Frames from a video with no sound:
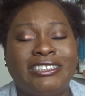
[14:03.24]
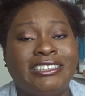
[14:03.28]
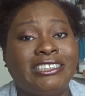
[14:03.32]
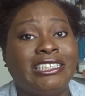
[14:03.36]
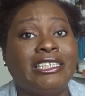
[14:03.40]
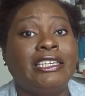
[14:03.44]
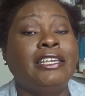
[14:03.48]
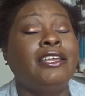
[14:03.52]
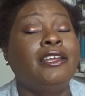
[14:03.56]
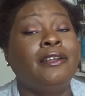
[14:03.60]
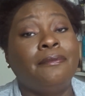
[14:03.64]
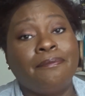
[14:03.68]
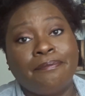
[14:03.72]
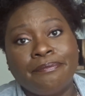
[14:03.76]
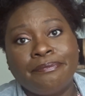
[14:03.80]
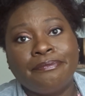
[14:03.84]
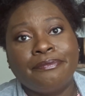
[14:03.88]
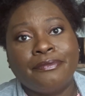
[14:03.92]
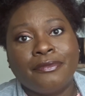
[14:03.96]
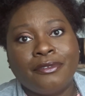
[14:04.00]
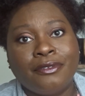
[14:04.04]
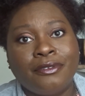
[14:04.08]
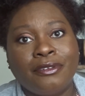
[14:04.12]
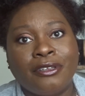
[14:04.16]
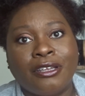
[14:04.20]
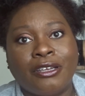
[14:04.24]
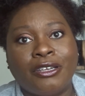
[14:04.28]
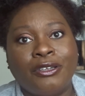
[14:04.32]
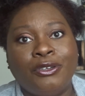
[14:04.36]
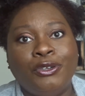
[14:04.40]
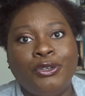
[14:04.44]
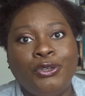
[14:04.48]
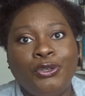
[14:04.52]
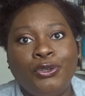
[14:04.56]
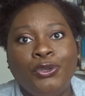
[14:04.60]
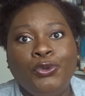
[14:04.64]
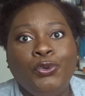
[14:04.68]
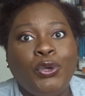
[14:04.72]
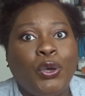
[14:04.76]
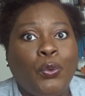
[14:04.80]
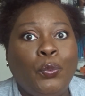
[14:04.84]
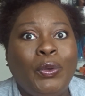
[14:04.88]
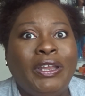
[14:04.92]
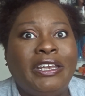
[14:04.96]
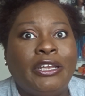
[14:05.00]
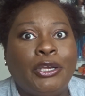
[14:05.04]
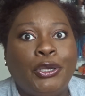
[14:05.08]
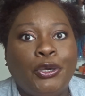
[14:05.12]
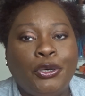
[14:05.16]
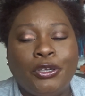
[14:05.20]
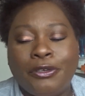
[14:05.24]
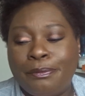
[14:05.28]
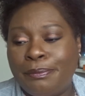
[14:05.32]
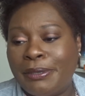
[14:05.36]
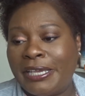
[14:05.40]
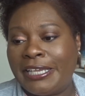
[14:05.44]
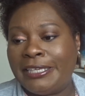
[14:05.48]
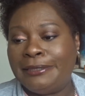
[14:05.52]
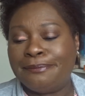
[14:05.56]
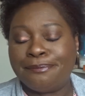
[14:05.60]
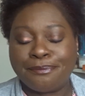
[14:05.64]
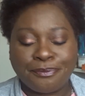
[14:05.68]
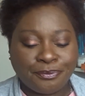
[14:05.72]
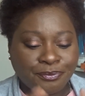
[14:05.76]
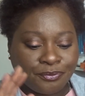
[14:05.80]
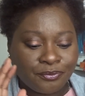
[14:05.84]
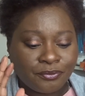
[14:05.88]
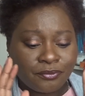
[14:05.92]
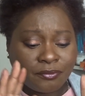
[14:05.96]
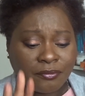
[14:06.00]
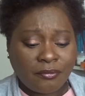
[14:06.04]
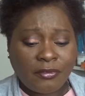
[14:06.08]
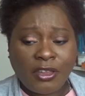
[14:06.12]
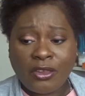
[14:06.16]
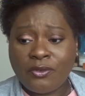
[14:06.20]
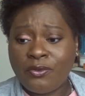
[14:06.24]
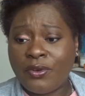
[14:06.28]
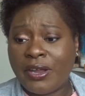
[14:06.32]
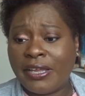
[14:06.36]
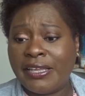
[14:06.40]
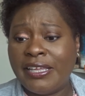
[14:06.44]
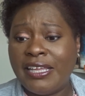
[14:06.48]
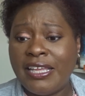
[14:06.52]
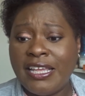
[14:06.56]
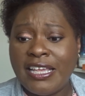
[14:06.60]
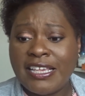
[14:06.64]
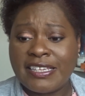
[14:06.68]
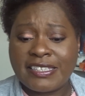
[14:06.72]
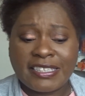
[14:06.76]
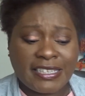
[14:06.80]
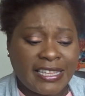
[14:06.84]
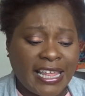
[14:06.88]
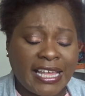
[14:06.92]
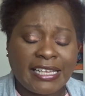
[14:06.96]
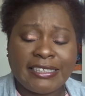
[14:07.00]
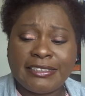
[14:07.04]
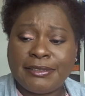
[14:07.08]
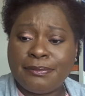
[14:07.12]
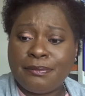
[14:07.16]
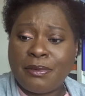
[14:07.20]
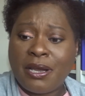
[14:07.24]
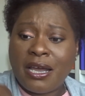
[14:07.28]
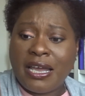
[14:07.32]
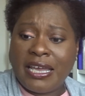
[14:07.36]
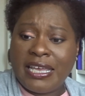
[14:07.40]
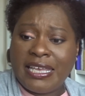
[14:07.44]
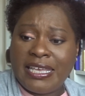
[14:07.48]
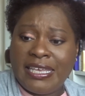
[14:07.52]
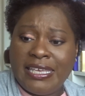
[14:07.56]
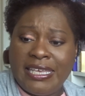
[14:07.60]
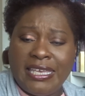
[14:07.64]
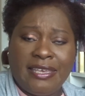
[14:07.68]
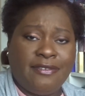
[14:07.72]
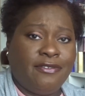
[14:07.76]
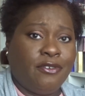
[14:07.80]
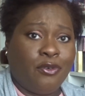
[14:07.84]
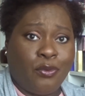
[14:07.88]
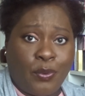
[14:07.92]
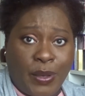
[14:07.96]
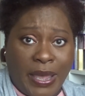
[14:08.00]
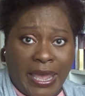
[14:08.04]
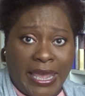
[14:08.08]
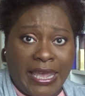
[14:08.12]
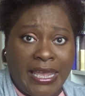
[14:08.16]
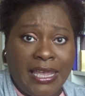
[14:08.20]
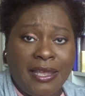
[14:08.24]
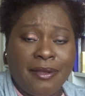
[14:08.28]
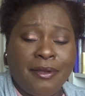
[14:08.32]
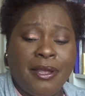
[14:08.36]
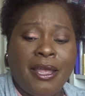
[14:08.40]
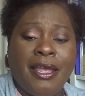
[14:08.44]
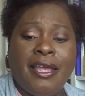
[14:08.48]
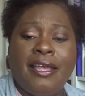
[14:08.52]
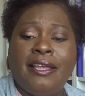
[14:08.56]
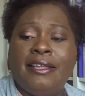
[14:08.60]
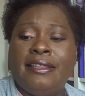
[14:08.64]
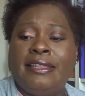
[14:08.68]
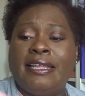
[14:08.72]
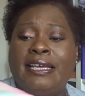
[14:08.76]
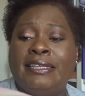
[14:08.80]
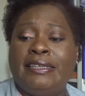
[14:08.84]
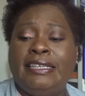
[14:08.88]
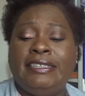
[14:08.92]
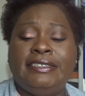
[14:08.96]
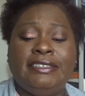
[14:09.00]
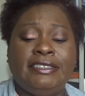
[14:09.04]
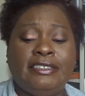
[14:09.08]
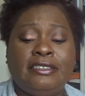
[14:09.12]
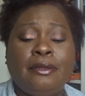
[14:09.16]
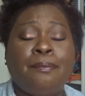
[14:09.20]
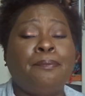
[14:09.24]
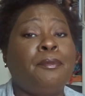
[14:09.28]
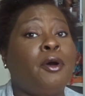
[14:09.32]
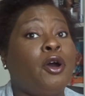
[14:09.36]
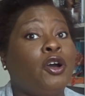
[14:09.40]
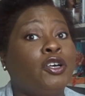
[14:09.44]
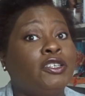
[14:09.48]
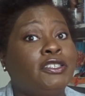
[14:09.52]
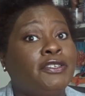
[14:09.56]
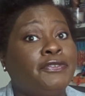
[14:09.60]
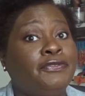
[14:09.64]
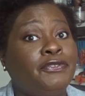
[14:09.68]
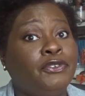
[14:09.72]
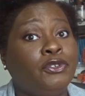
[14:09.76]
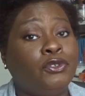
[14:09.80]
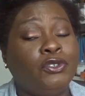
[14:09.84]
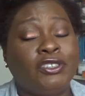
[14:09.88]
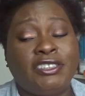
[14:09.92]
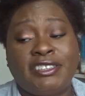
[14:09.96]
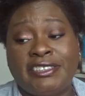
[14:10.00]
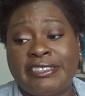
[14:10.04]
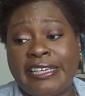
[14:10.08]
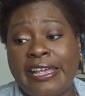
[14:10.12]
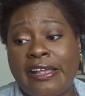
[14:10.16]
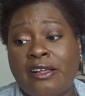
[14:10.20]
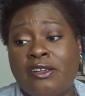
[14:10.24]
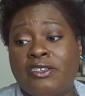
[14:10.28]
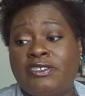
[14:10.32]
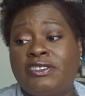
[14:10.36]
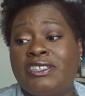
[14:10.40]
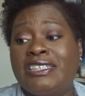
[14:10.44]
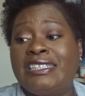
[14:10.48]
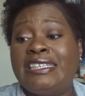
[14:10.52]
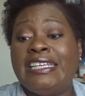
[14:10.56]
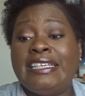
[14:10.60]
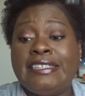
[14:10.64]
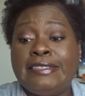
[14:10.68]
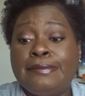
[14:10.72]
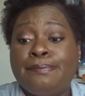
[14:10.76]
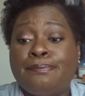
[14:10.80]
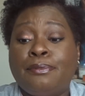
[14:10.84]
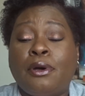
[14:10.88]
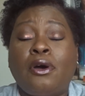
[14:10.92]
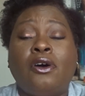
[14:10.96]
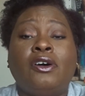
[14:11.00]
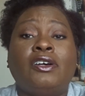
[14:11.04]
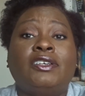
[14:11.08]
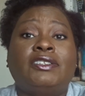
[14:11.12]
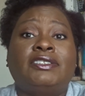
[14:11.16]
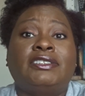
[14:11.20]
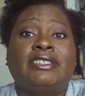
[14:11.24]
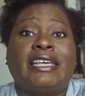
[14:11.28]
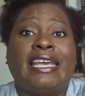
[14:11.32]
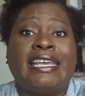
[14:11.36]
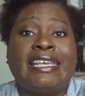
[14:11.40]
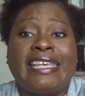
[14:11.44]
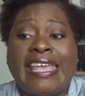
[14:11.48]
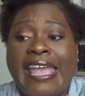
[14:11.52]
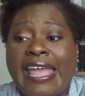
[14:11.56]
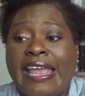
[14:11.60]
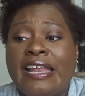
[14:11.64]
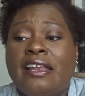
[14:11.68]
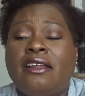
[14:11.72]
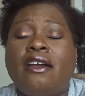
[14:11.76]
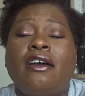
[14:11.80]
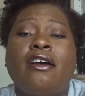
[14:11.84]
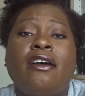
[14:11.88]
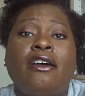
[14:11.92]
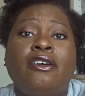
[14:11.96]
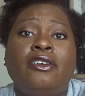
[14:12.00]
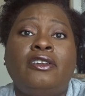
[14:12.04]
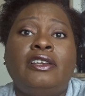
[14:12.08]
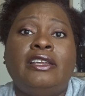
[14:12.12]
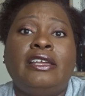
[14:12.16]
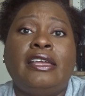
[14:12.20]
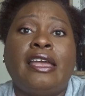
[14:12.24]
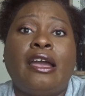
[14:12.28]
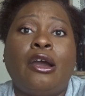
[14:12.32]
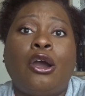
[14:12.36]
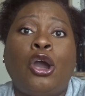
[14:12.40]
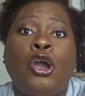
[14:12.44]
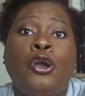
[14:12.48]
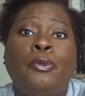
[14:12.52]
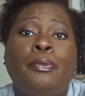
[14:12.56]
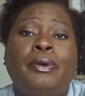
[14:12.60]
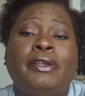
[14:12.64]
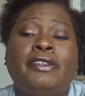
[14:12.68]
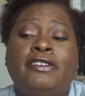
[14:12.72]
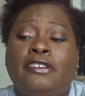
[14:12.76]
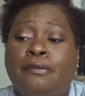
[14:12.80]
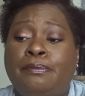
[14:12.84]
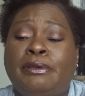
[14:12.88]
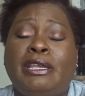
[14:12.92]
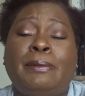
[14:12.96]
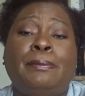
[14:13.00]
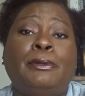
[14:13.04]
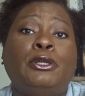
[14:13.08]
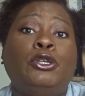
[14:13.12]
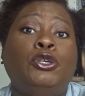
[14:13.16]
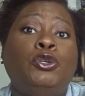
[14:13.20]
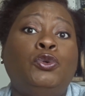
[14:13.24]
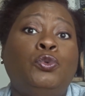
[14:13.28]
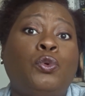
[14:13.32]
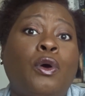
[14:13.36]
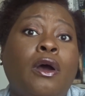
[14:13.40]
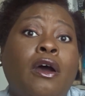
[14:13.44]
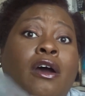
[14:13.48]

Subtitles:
and see, you know, who a winner could be. Right, so that's my giveaway. Now this is the box for sale. So this box, again, only open to people who